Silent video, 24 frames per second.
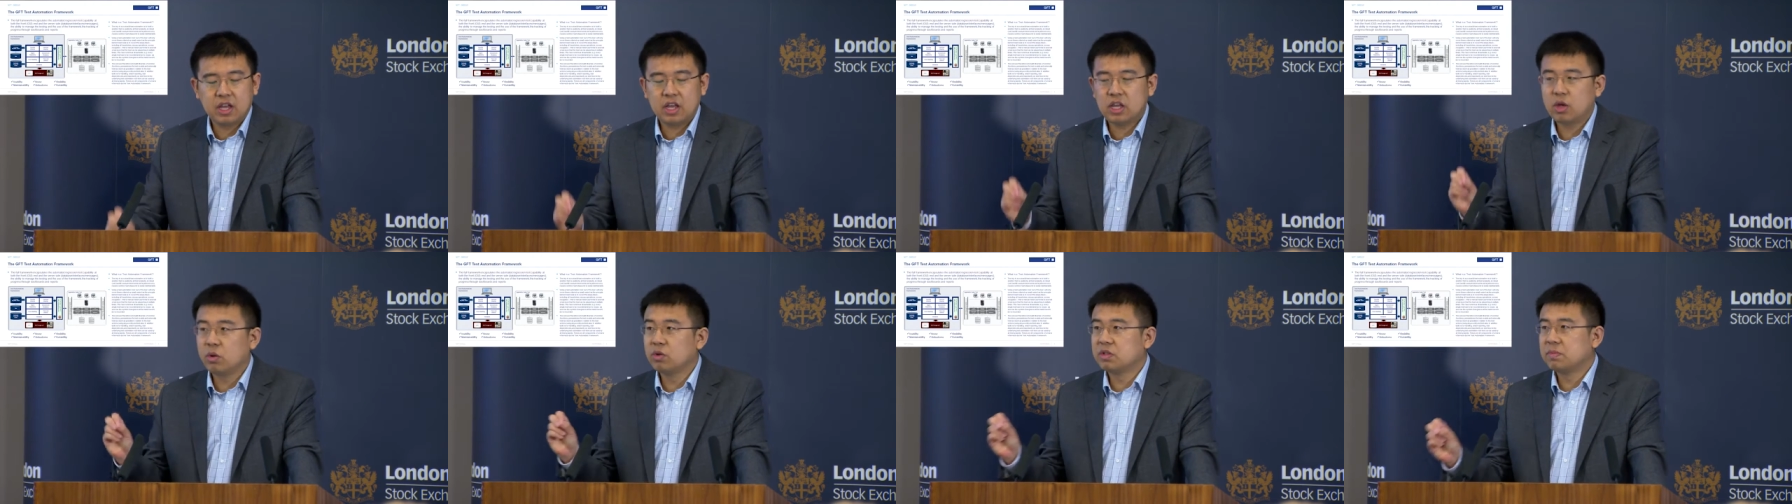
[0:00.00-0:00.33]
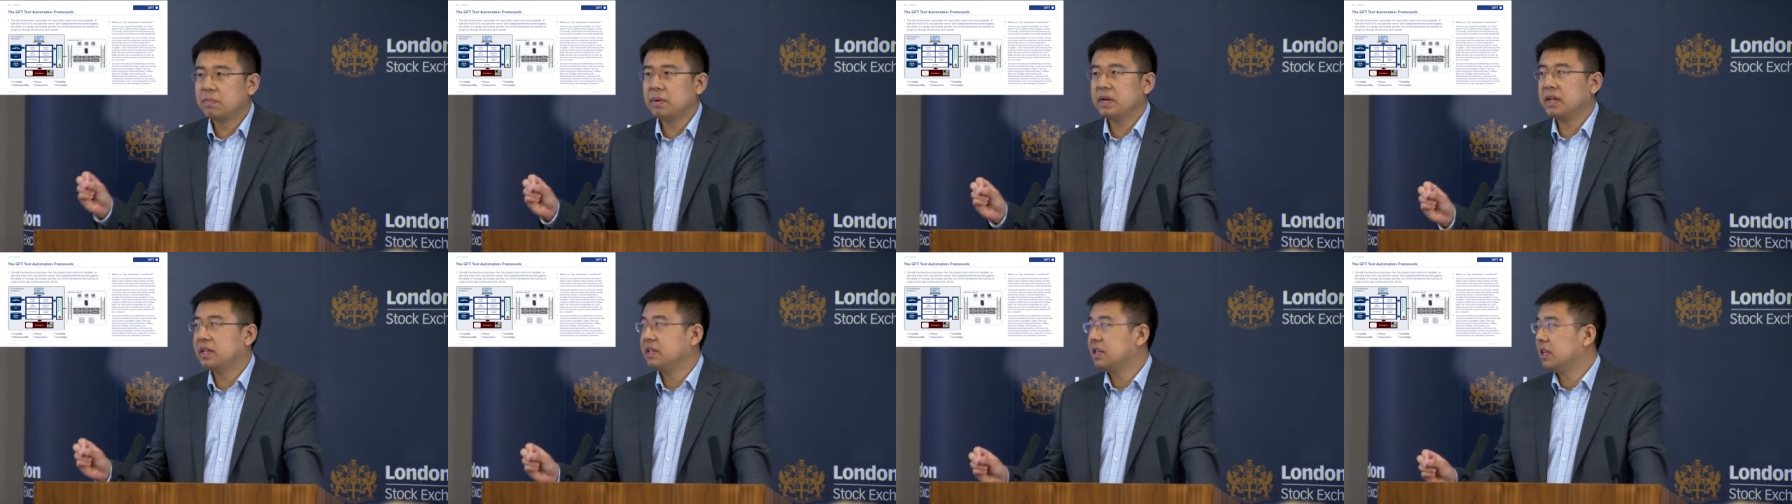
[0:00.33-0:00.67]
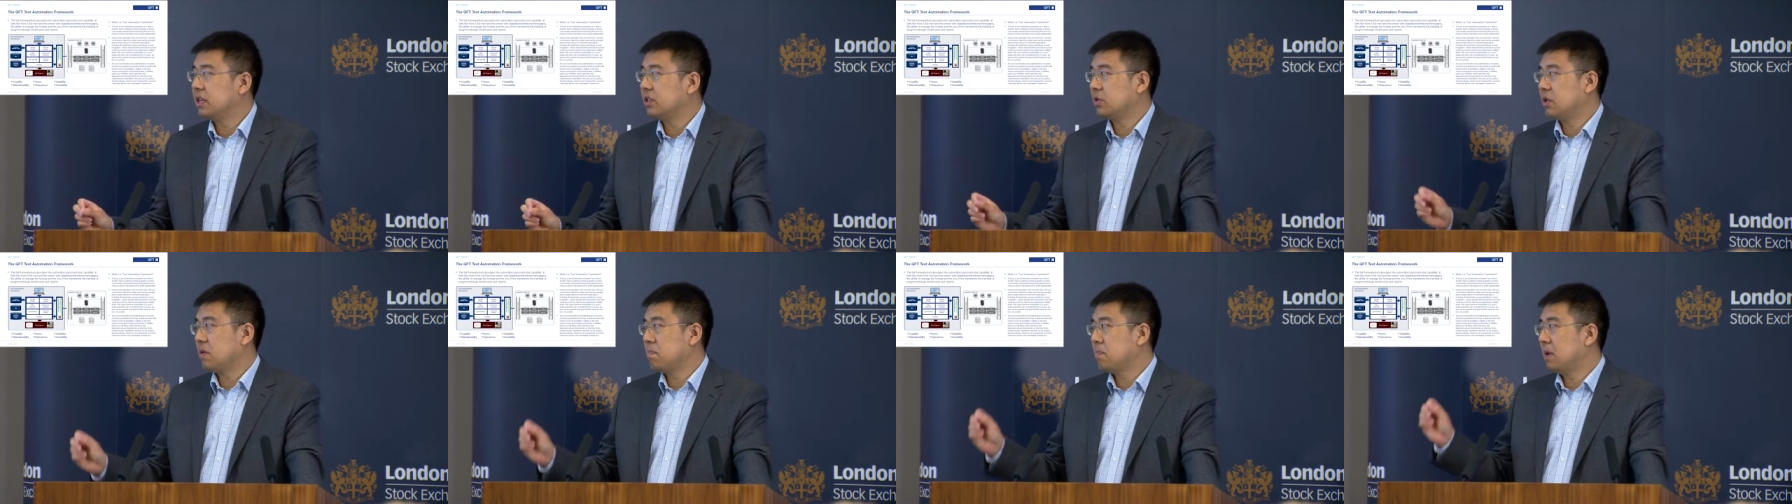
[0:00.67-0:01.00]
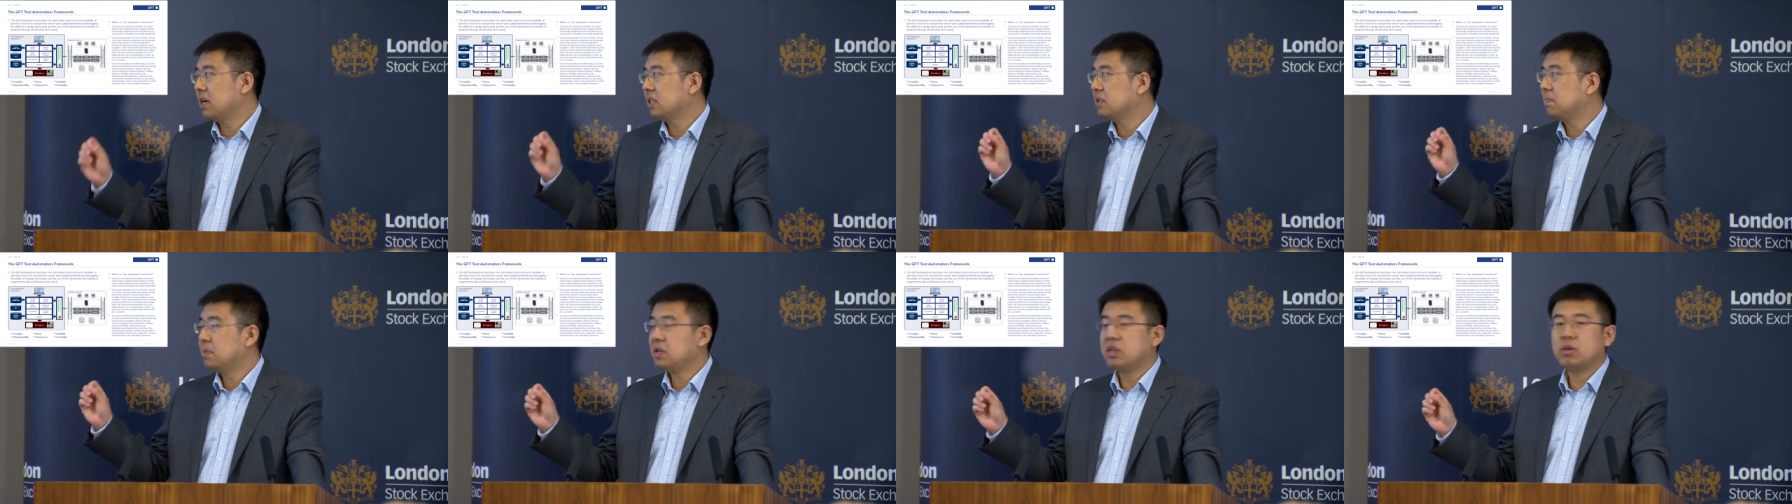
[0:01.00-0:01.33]
usability. So it
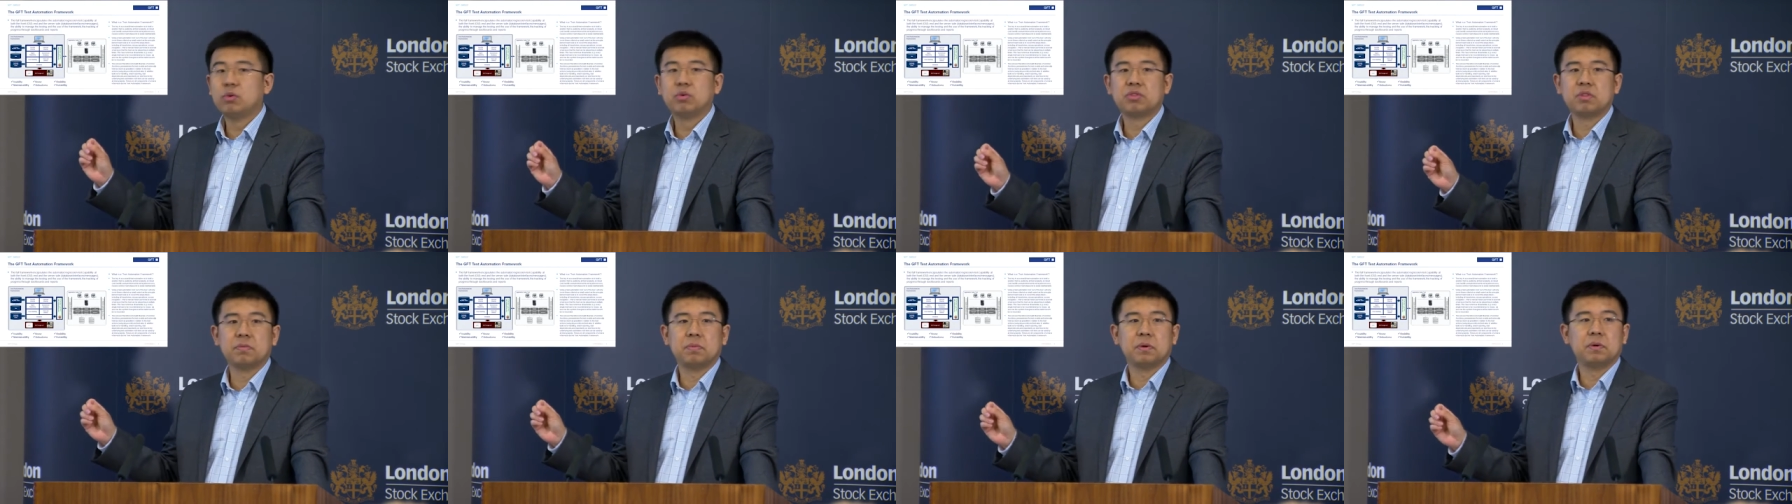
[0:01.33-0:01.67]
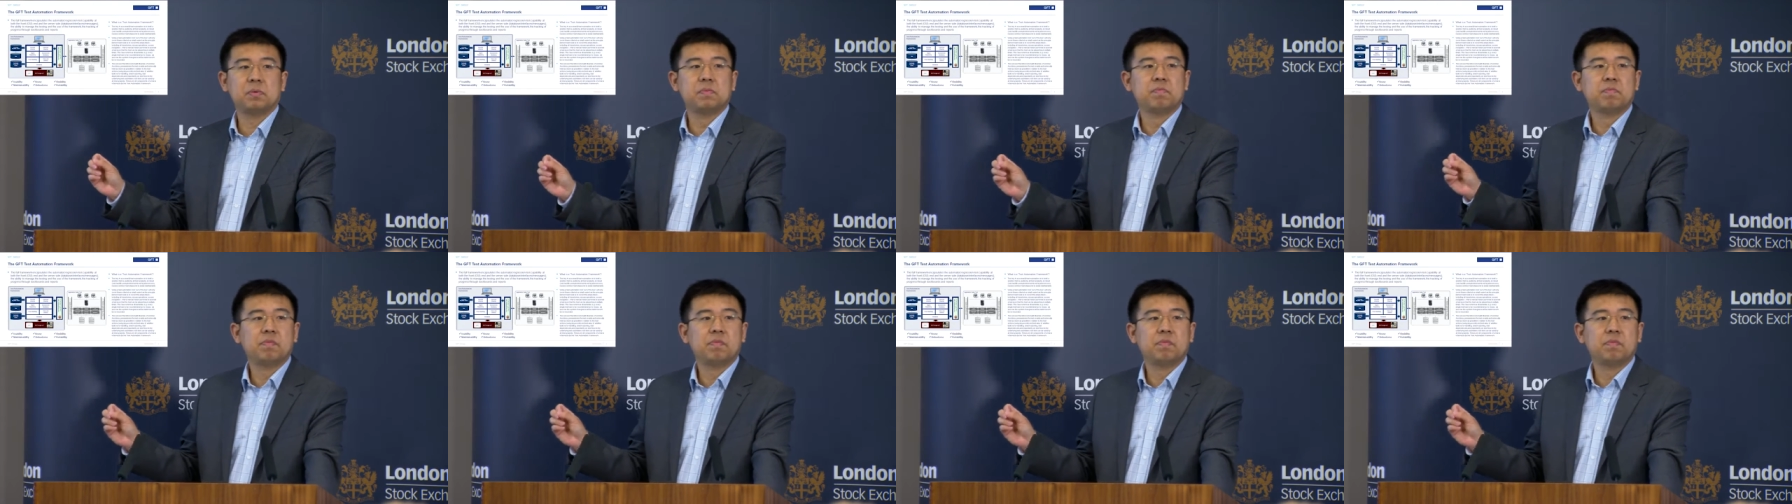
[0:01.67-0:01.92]
must be usable.